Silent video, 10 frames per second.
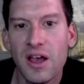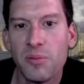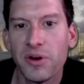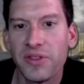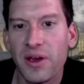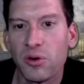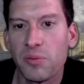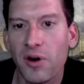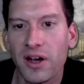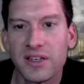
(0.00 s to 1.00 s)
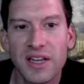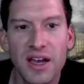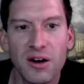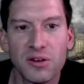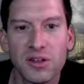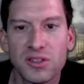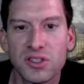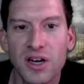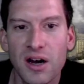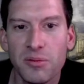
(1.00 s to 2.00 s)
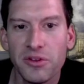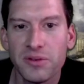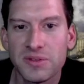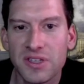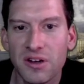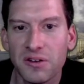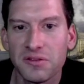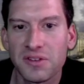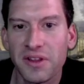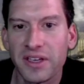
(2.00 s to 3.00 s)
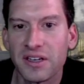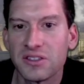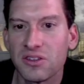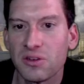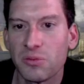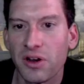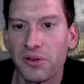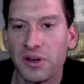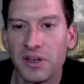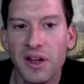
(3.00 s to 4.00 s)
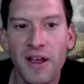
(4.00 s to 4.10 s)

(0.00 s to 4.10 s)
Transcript: but they were brought down to humble themselves like unto their brethren,